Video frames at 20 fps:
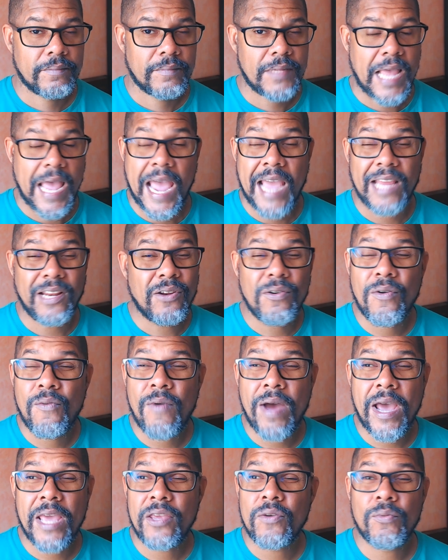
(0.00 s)
I don't know
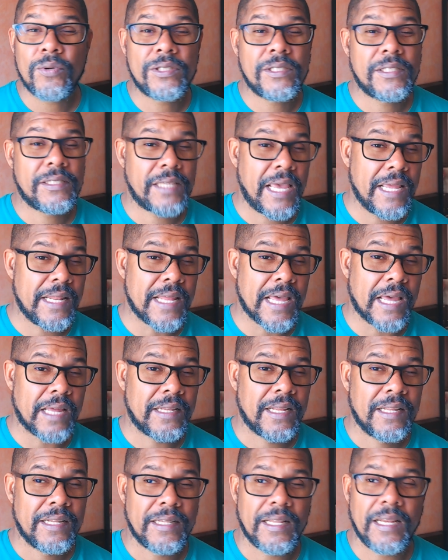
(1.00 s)
why you would say that.
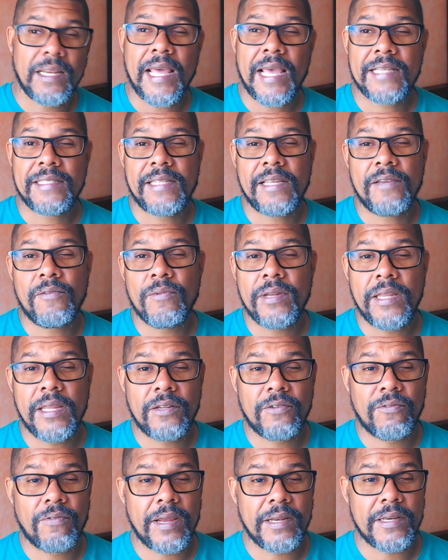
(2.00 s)
The last thing we
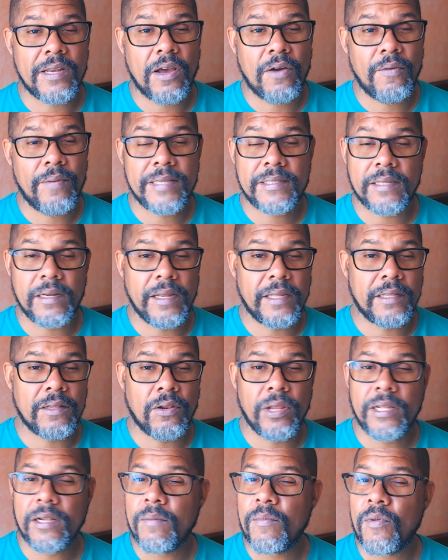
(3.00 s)
need right now is a
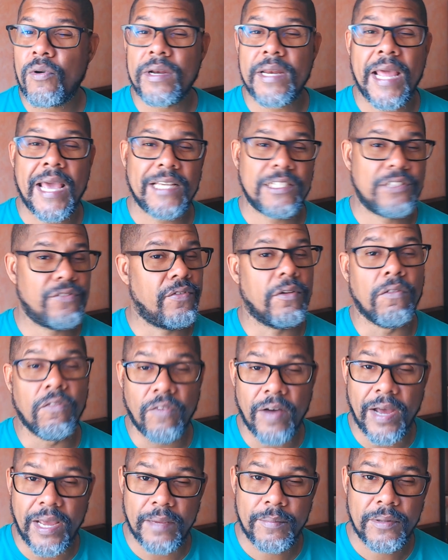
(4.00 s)
little more Nashville
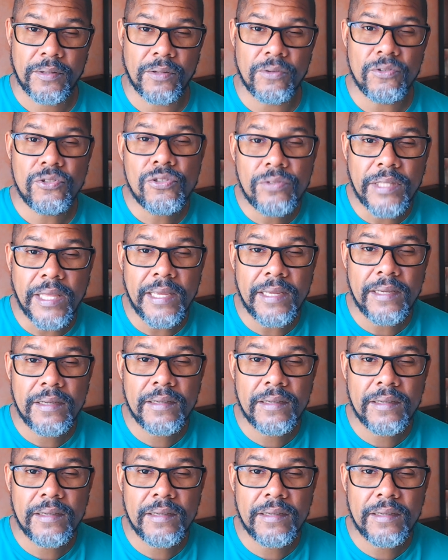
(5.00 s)
vibe, don't you think?